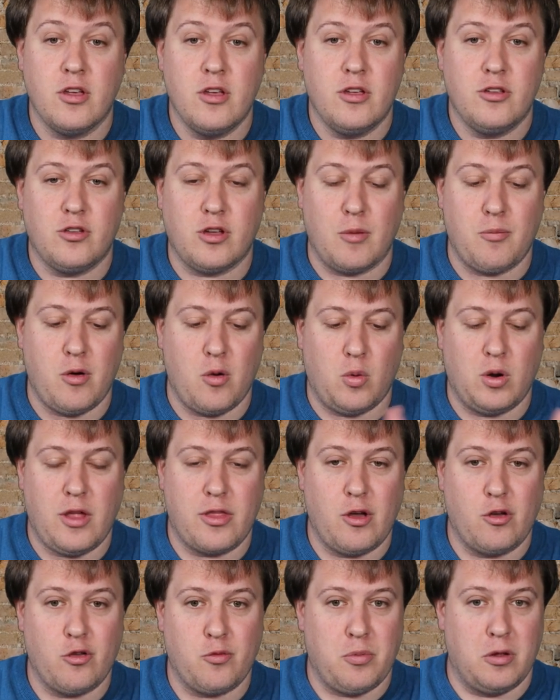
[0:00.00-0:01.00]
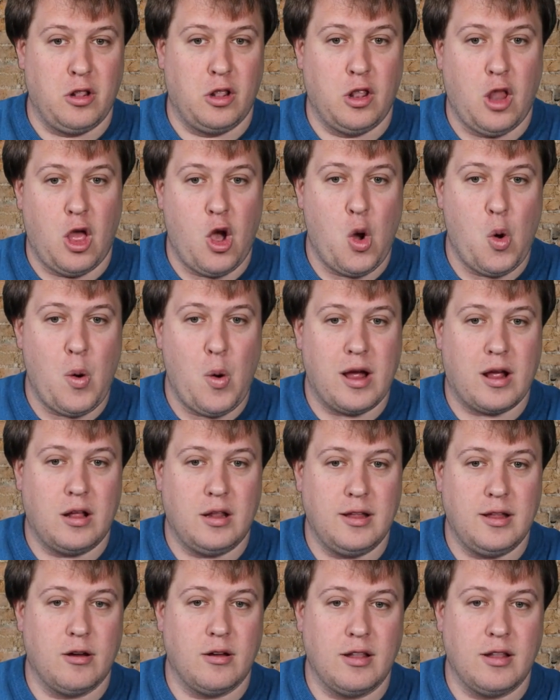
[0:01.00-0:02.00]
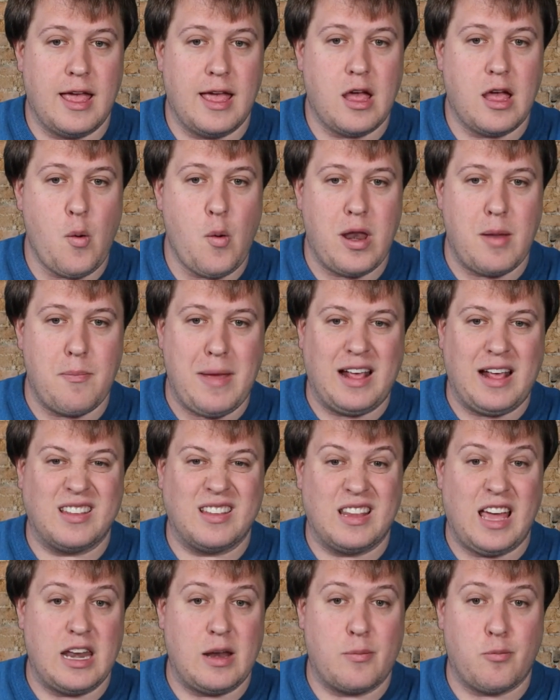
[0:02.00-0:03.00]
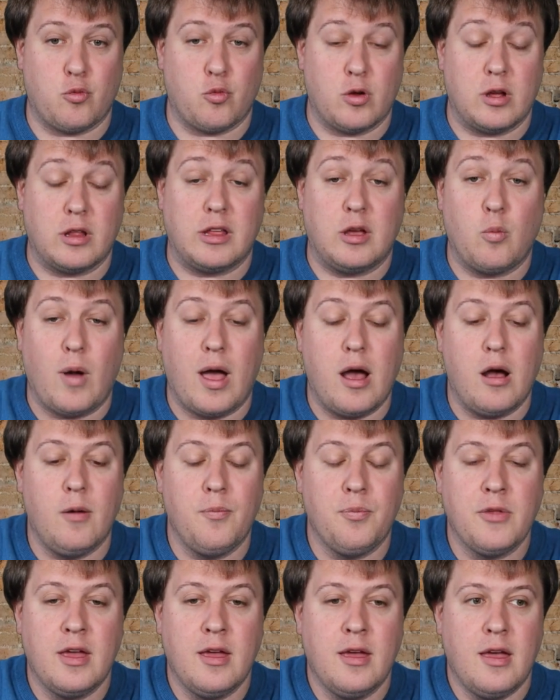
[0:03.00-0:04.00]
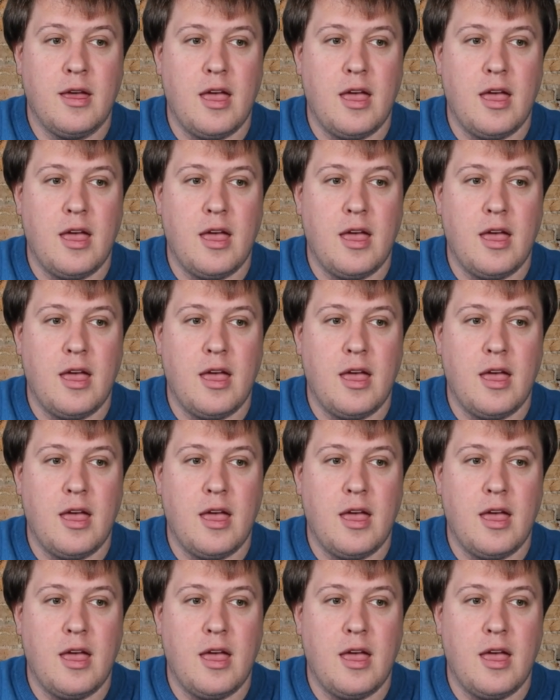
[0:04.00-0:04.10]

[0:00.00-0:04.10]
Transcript: So you can put one of those below a clear Lego and it makes it light up really well. Yeah.